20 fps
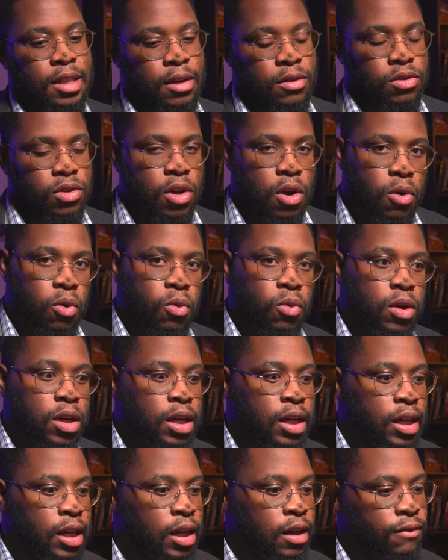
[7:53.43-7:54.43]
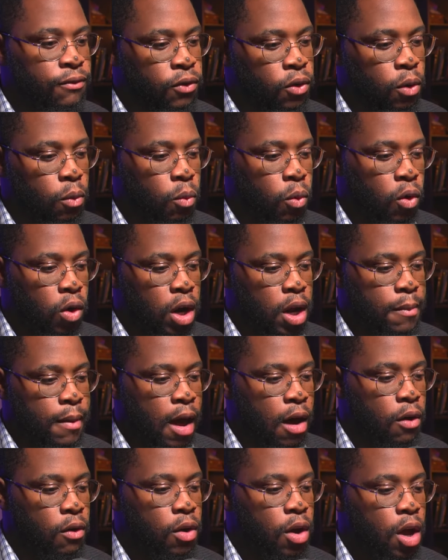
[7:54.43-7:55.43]
there's no need for worry
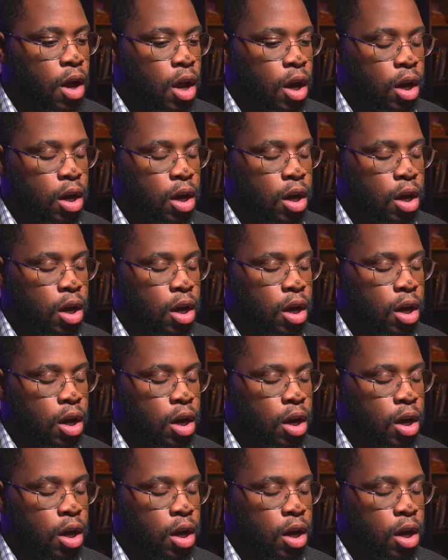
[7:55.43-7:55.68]
about